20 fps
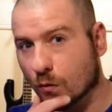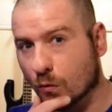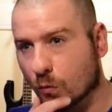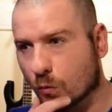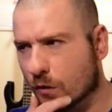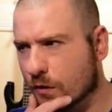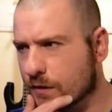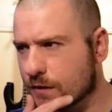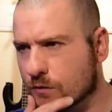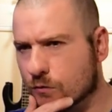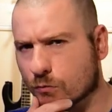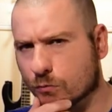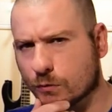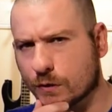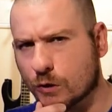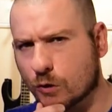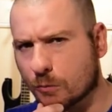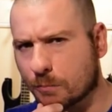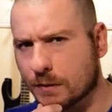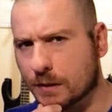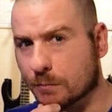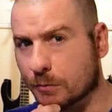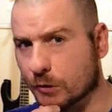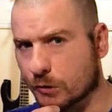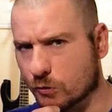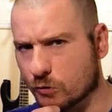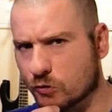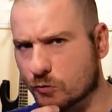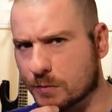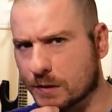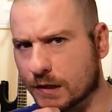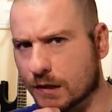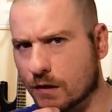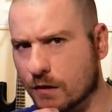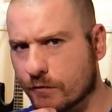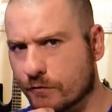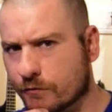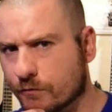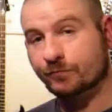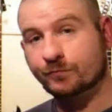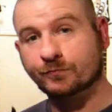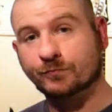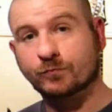What are these real people you speak of?